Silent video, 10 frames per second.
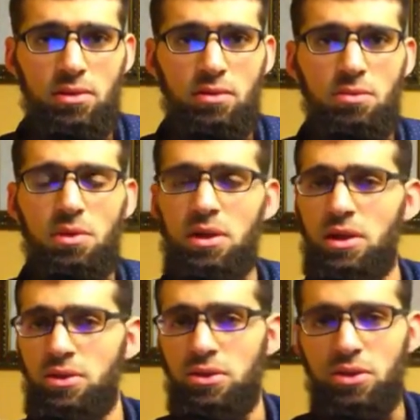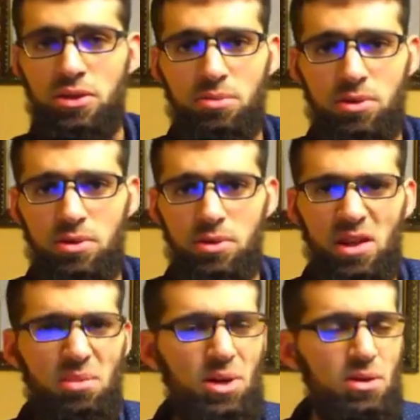relationships, think
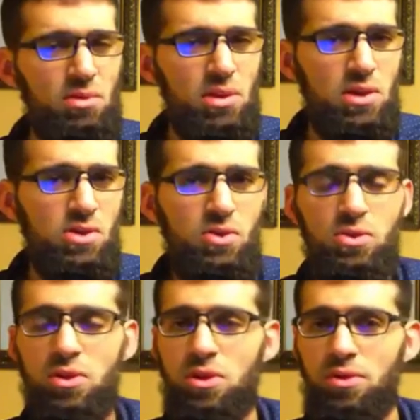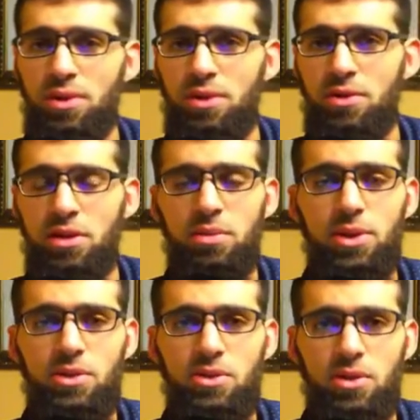about school, career, think
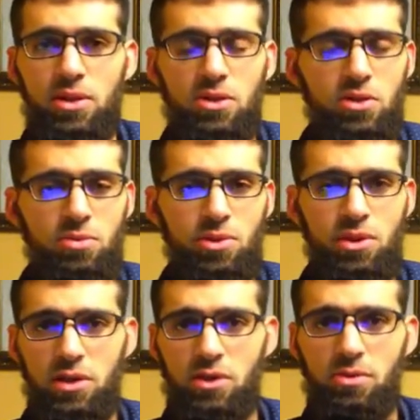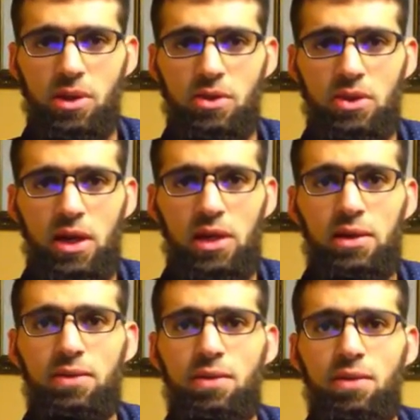about your relationship with Allah subhanahu wa ta'ala,
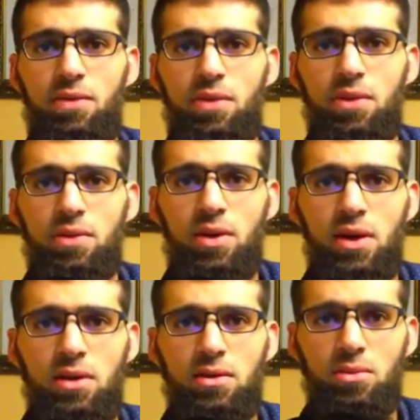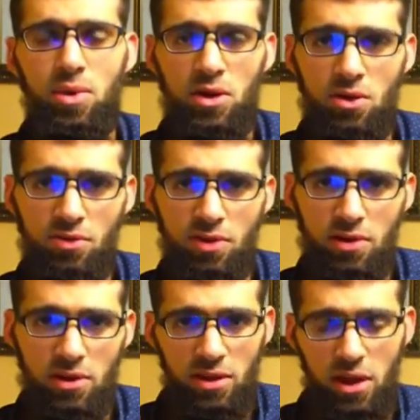right? Where do you feel
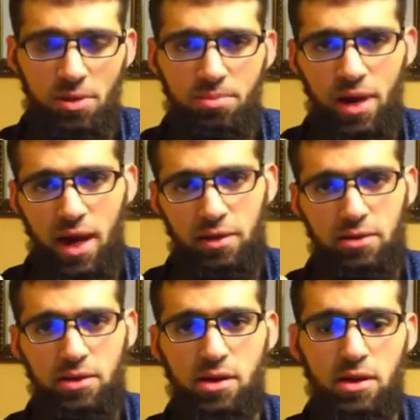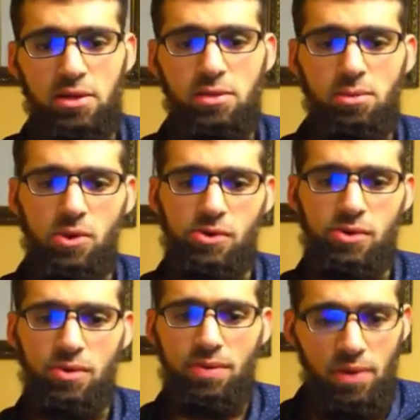that the impact is the most?
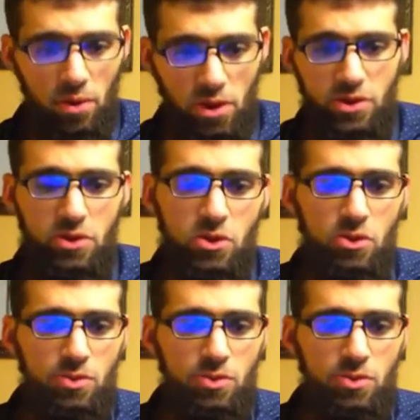Question 2,